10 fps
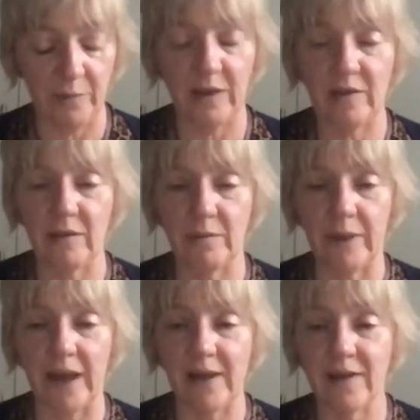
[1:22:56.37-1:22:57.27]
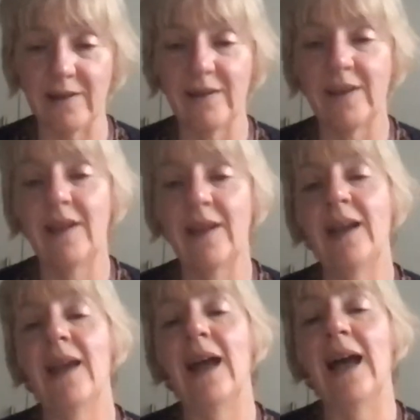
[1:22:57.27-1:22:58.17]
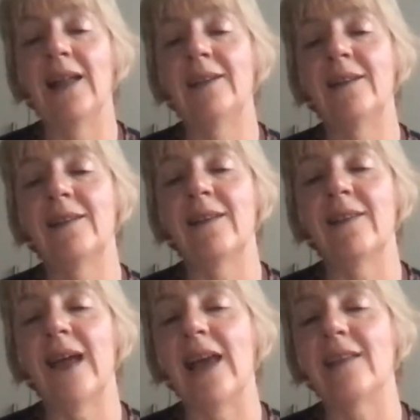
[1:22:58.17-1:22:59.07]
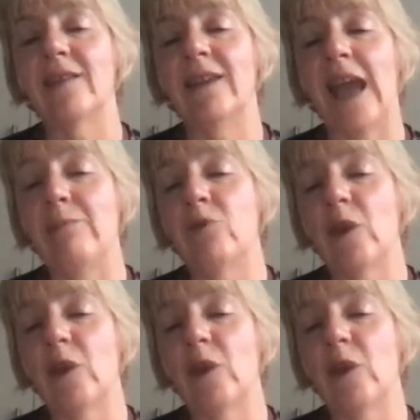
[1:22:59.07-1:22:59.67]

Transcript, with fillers: President Biden. And that is a game